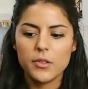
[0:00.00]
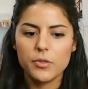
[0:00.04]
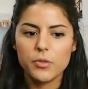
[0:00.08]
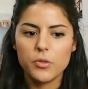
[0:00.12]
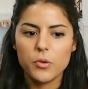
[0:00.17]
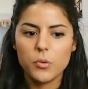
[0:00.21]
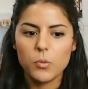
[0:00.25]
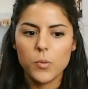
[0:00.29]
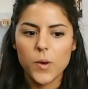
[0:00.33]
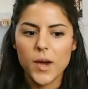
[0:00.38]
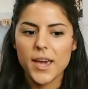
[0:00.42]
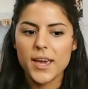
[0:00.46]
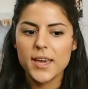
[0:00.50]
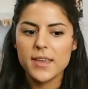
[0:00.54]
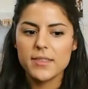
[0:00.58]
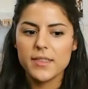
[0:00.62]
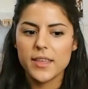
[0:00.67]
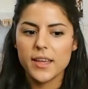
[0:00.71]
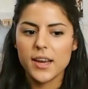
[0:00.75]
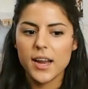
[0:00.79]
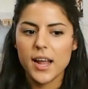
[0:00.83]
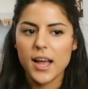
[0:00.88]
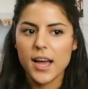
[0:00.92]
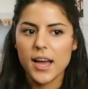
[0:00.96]
the way
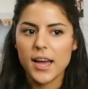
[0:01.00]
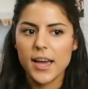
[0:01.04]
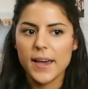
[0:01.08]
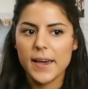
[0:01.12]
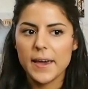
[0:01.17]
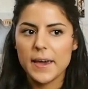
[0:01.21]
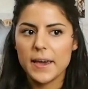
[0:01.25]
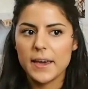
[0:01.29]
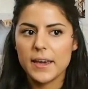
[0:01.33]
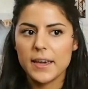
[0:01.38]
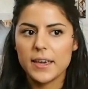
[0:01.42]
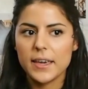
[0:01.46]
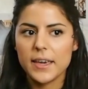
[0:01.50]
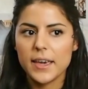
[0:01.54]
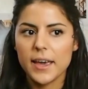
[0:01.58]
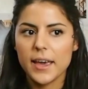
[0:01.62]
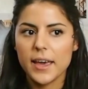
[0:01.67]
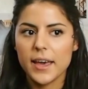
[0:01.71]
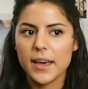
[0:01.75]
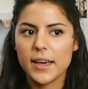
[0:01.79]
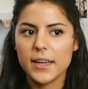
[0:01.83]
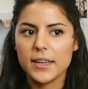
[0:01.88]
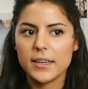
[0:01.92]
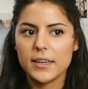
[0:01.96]
that I
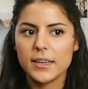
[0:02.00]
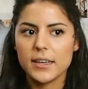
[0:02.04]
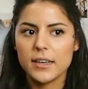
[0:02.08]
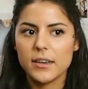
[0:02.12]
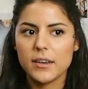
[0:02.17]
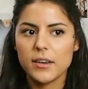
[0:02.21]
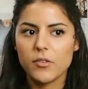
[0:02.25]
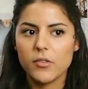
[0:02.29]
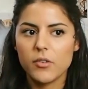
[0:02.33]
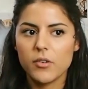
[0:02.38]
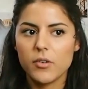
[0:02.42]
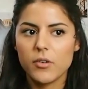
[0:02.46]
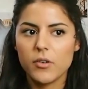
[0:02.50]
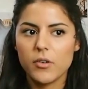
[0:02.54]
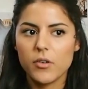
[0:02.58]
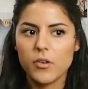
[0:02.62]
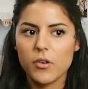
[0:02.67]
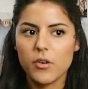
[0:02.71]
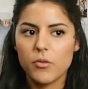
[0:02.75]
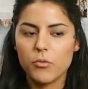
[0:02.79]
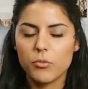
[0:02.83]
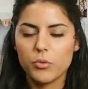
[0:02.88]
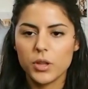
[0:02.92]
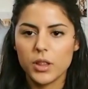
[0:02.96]
can
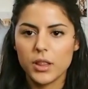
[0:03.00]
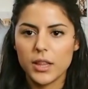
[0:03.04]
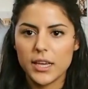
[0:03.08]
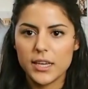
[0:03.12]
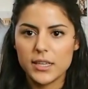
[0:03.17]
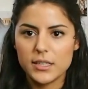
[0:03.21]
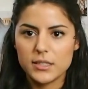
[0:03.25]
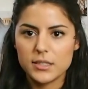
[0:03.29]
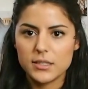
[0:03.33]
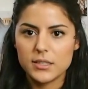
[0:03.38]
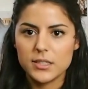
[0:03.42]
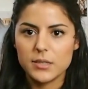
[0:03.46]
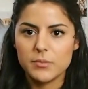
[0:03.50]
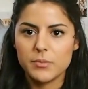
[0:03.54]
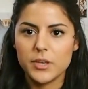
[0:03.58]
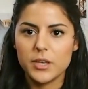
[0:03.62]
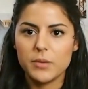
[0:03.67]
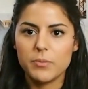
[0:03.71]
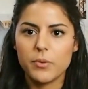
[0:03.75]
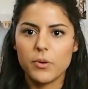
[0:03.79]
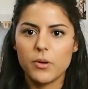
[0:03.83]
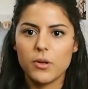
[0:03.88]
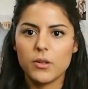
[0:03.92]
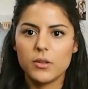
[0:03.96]
relate to
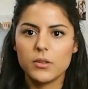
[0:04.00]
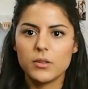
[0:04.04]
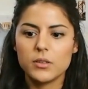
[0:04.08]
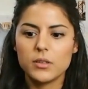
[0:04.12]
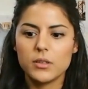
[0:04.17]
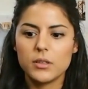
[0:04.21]
people.